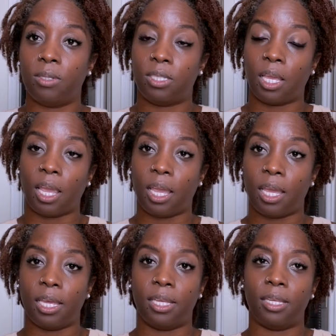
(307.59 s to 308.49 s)
say
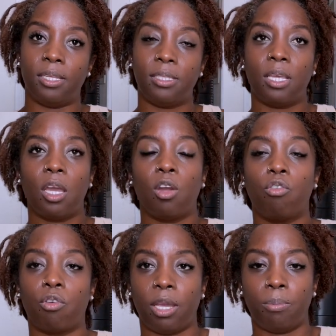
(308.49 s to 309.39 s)
is
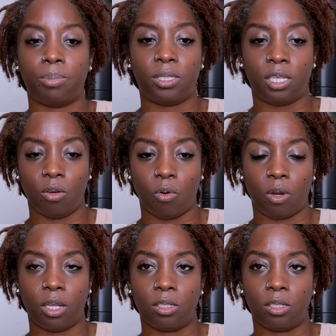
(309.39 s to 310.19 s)
grapeseed oil.